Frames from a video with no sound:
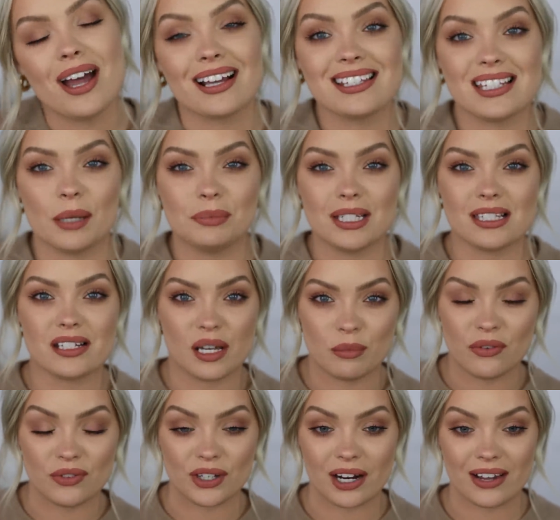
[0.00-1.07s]
except this
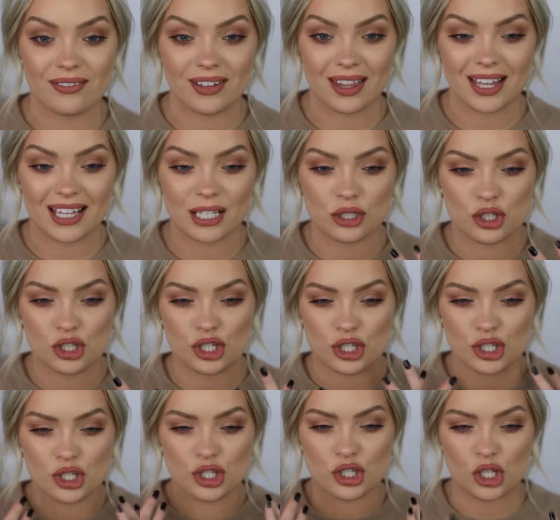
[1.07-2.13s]
time of year, I feel like it's
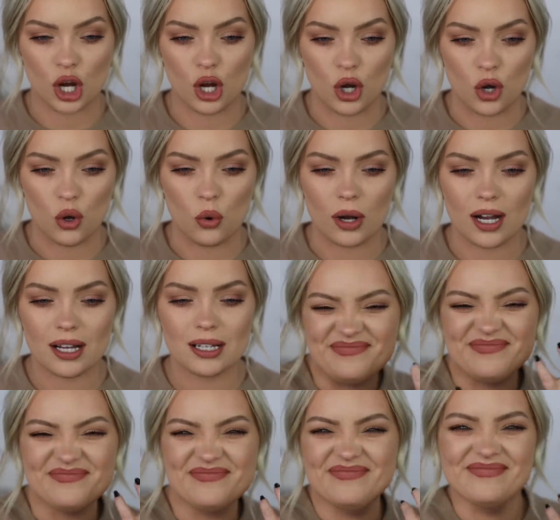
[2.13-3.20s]
just so,
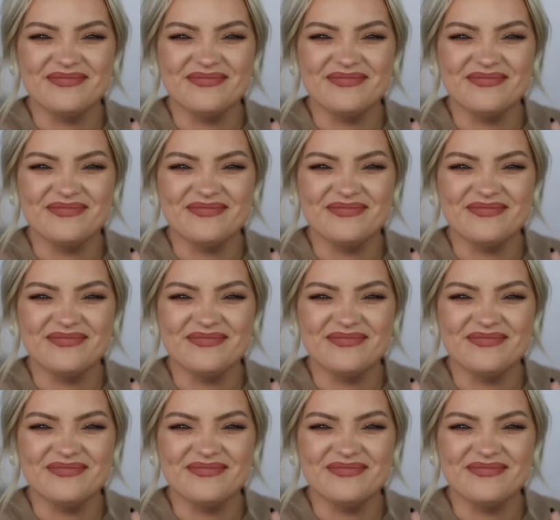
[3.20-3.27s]
you